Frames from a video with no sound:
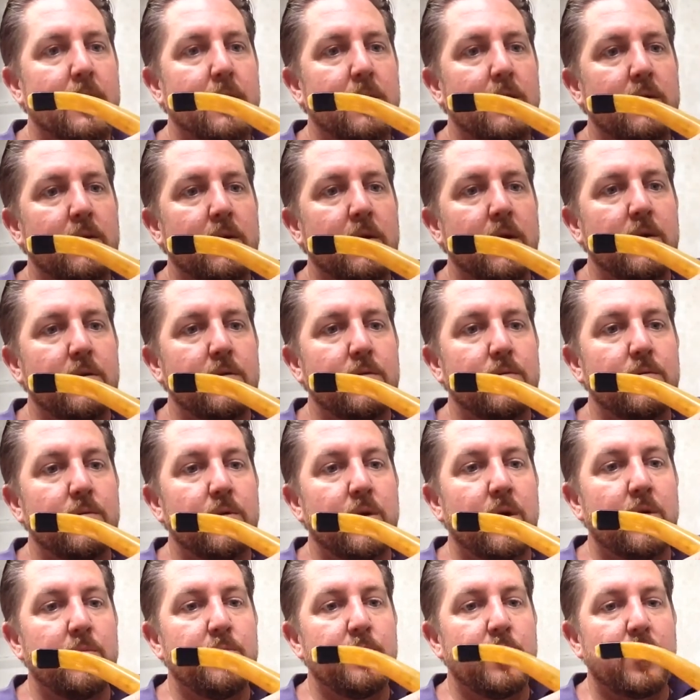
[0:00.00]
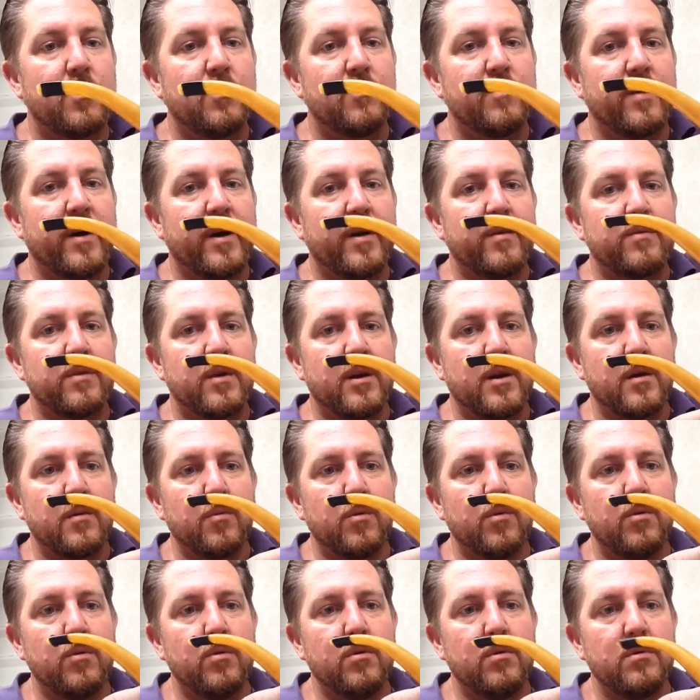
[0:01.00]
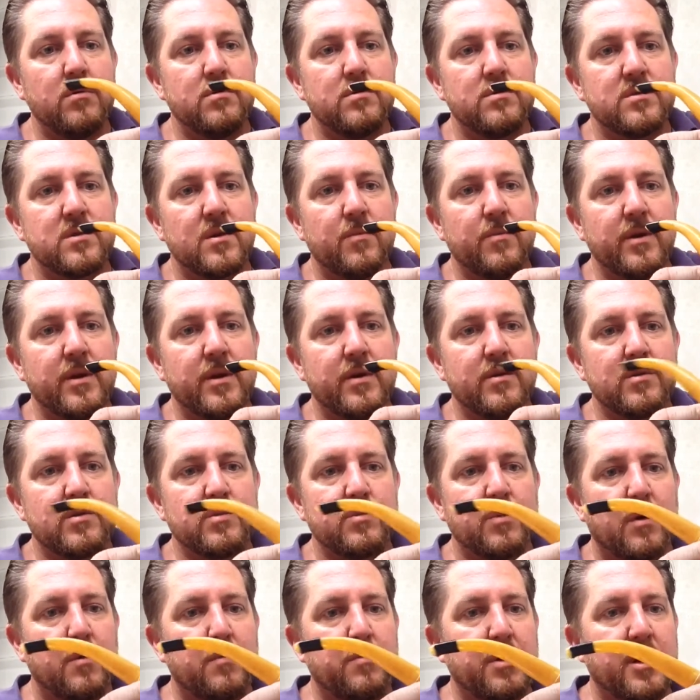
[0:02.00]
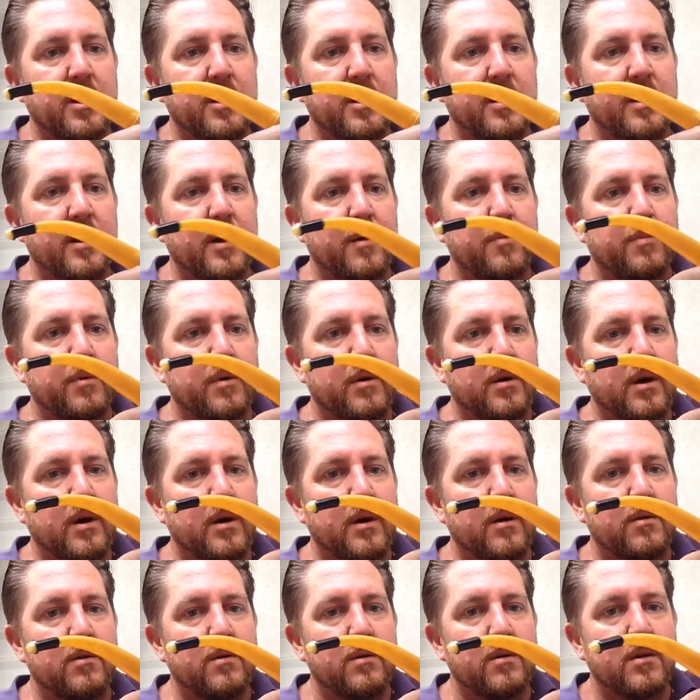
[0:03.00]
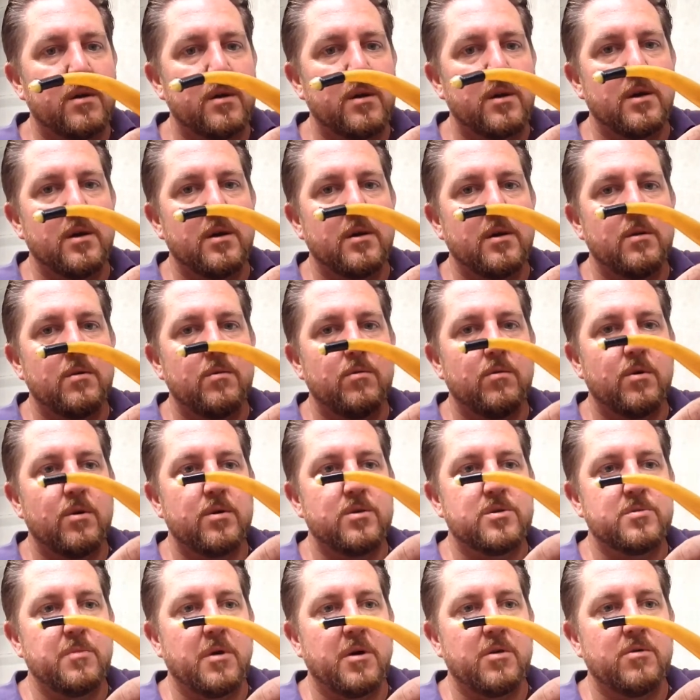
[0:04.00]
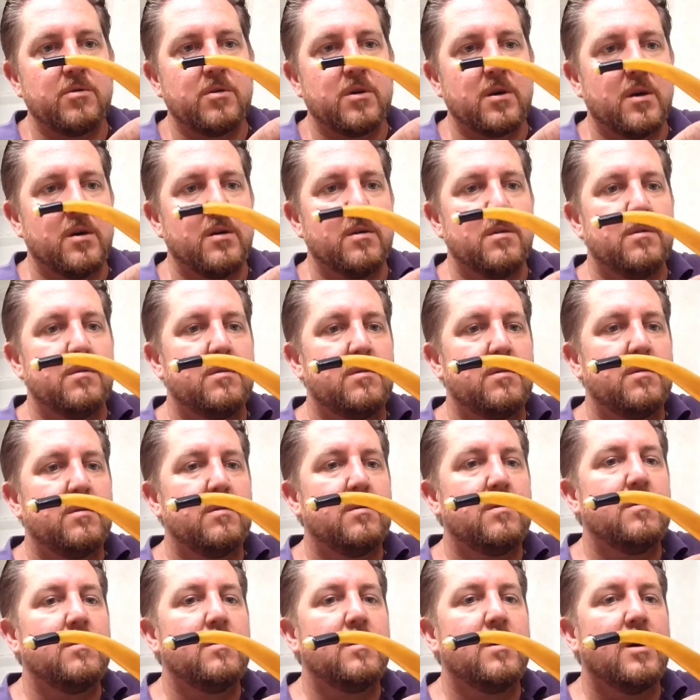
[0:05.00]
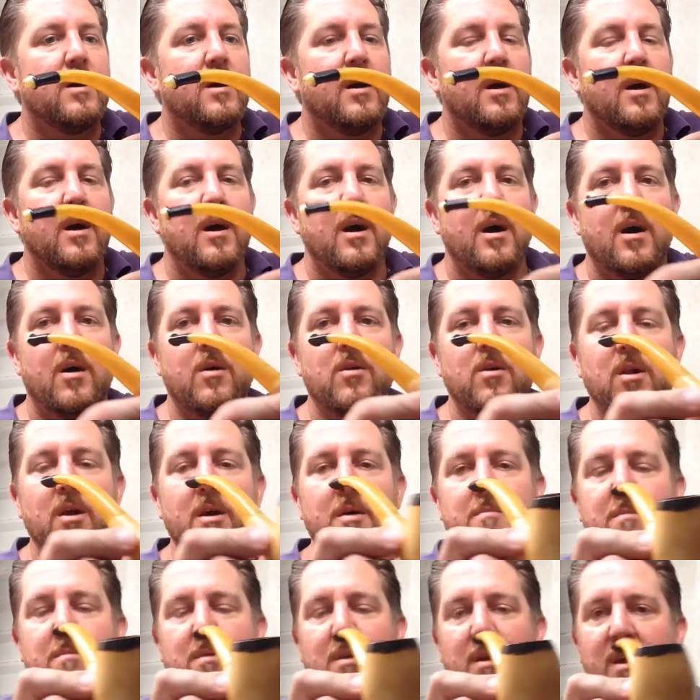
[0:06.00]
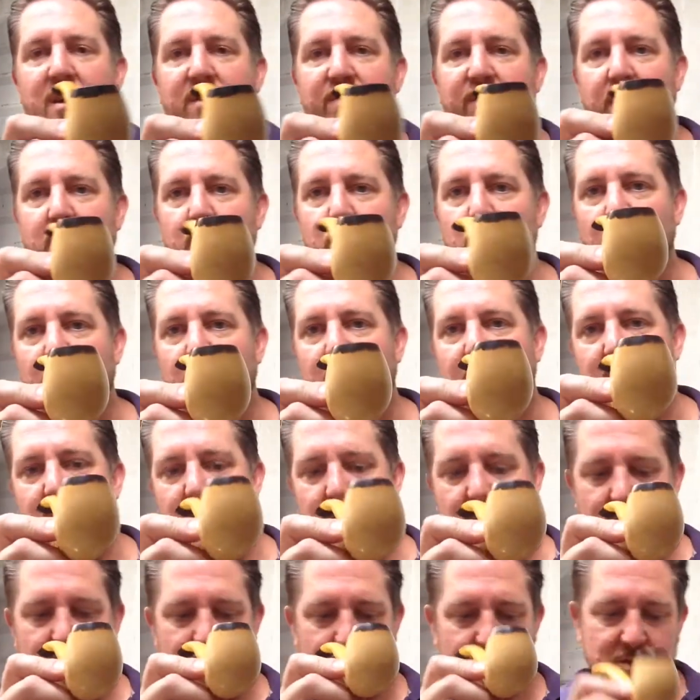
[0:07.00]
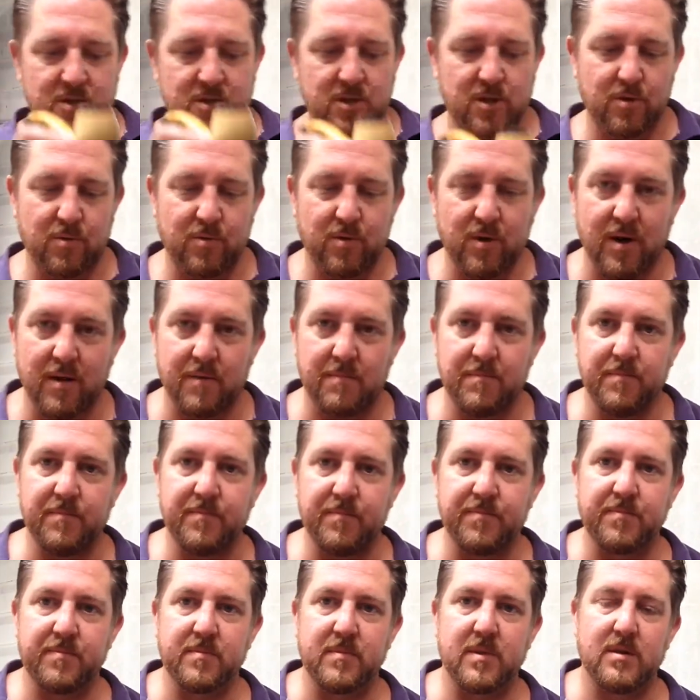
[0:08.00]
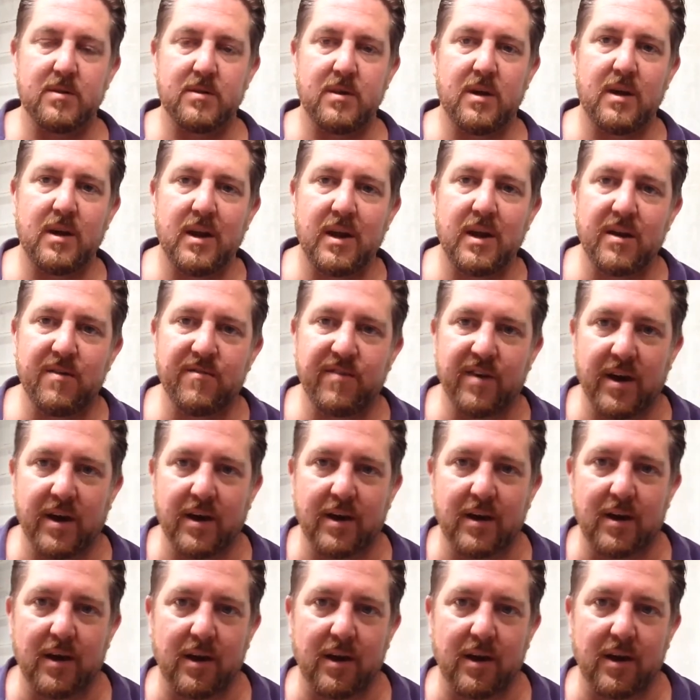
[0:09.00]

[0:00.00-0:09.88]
you know, when I'm not around anymore, someone else might pick it up and go, what a smoker. I'll leave a little link to the Lee Van